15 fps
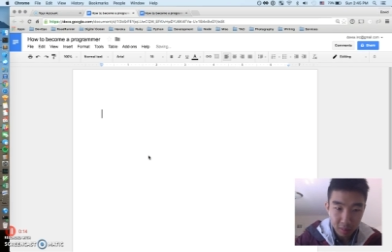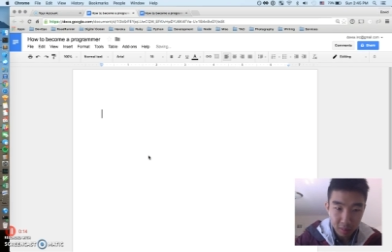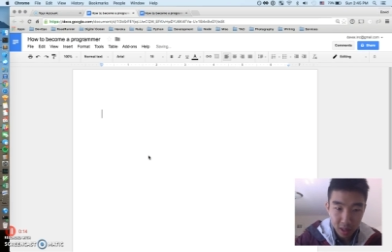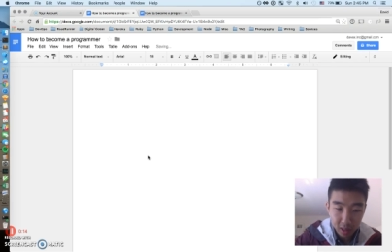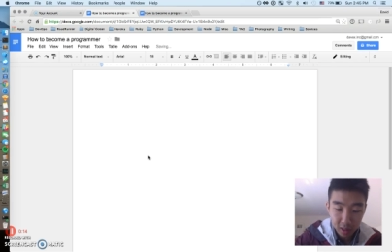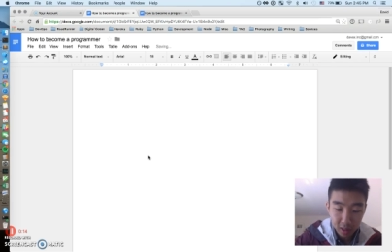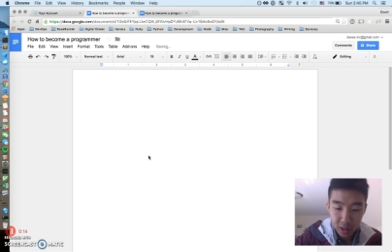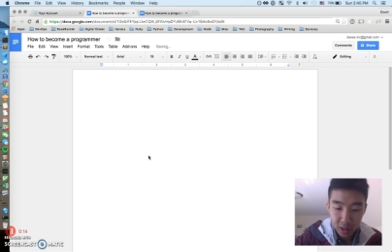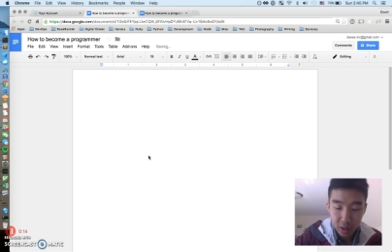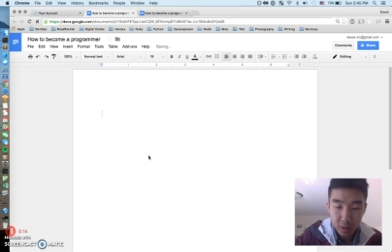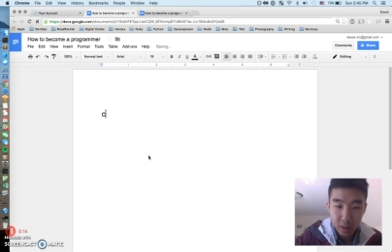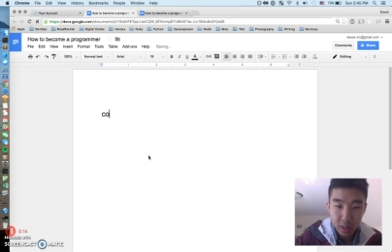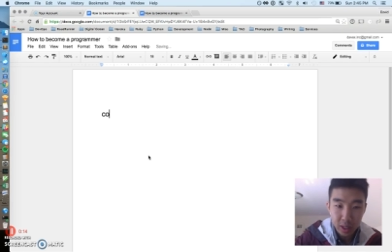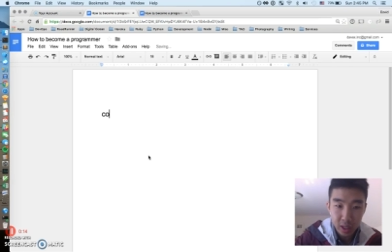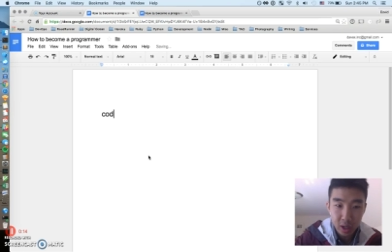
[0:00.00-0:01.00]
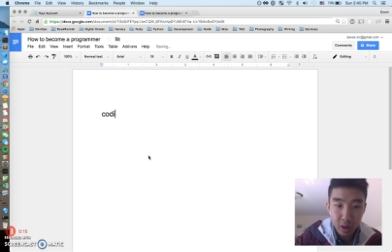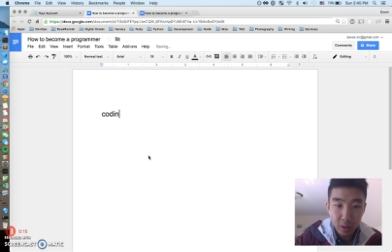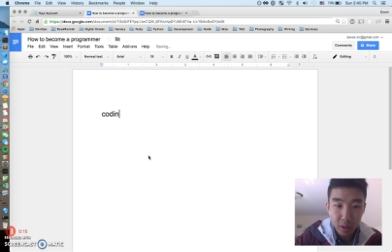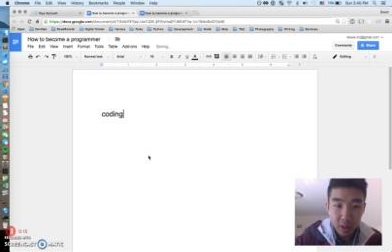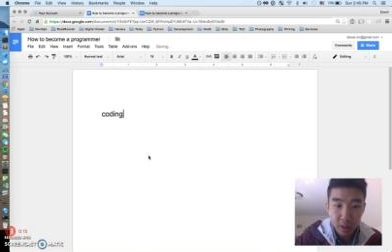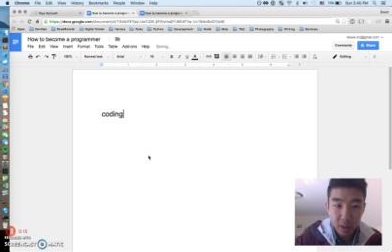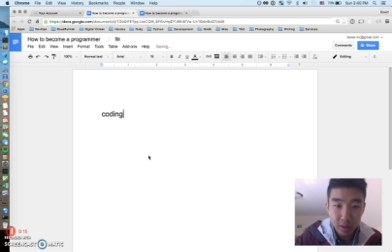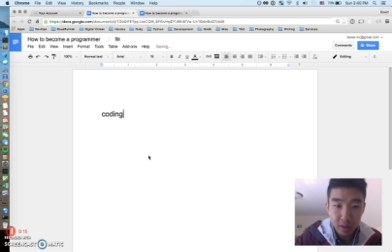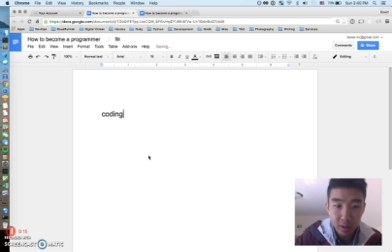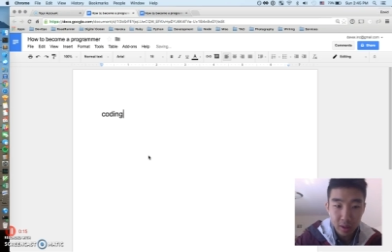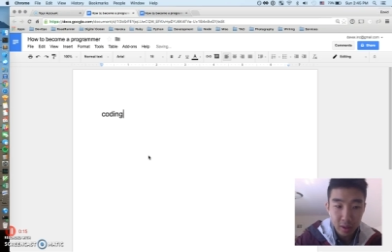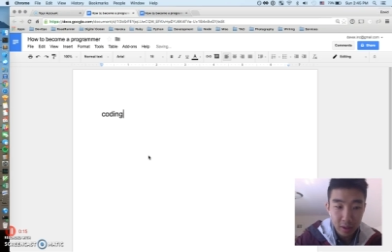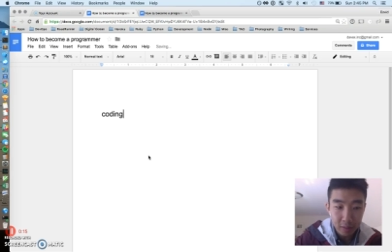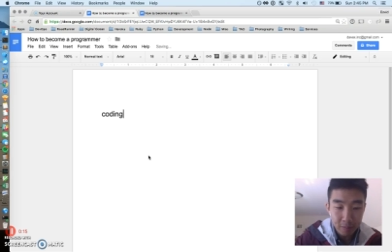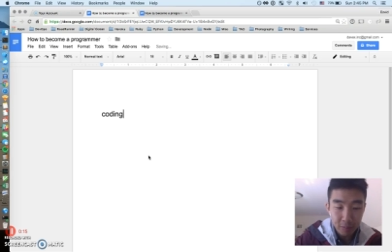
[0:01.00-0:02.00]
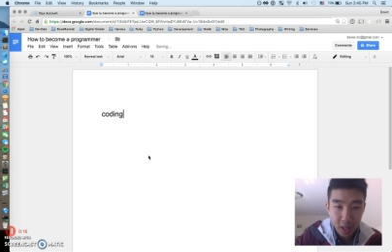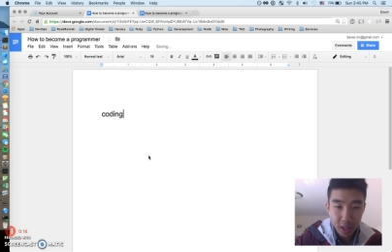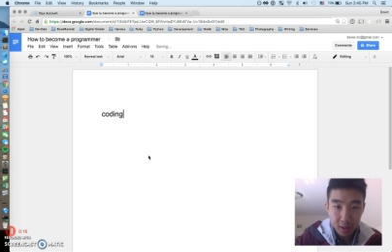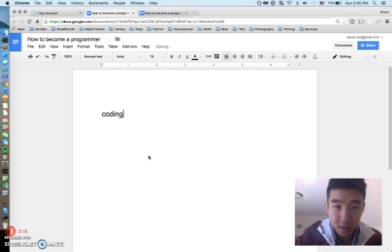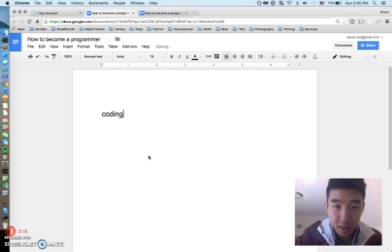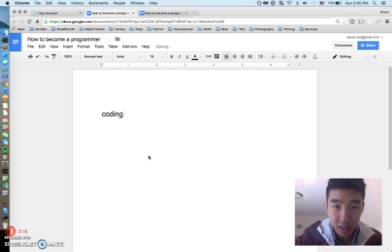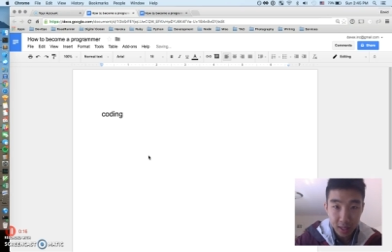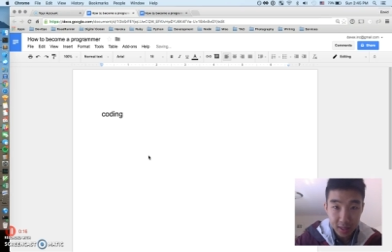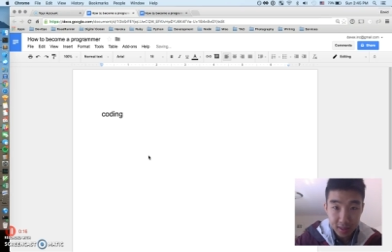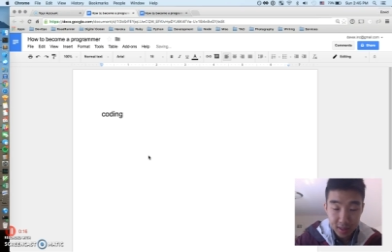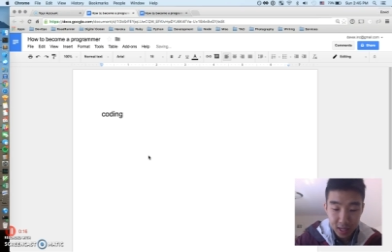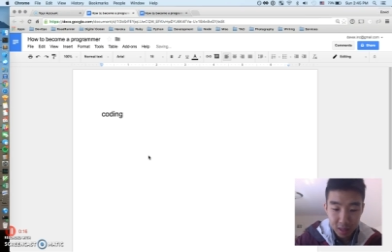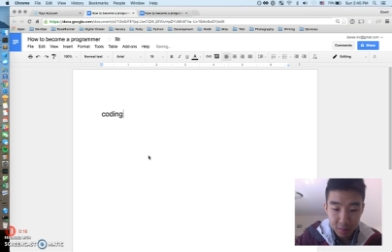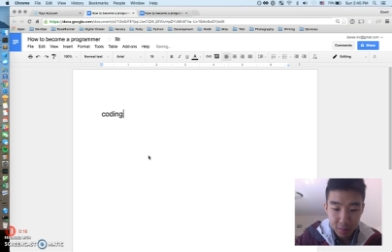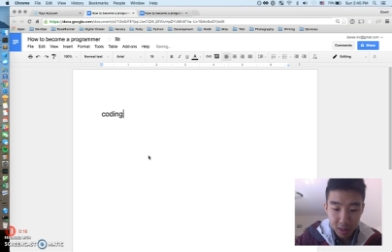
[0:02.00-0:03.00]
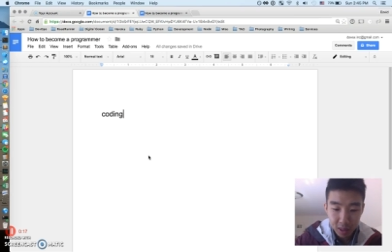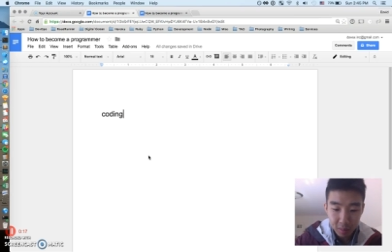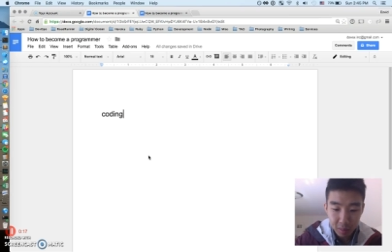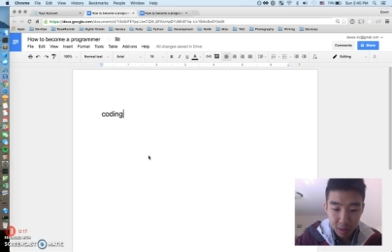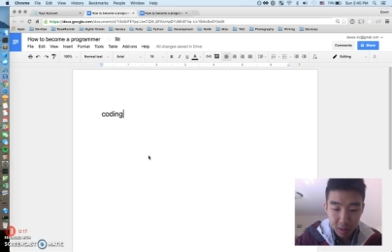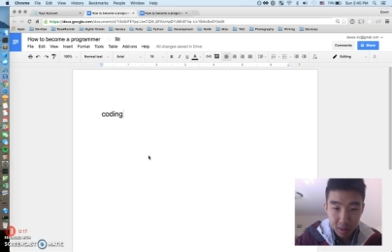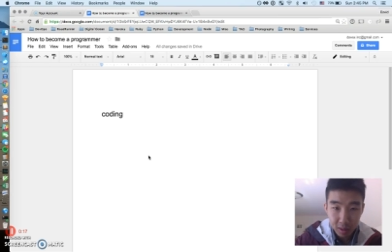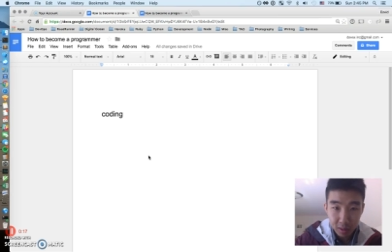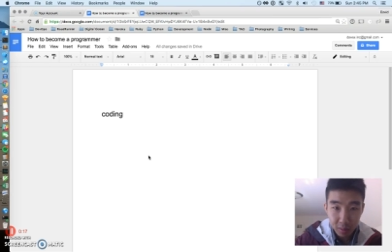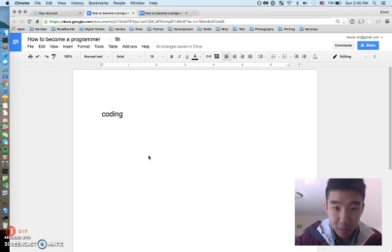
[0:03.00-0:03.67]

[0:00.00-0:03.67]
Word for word: I'm not going to show any coding or anything inside my computer.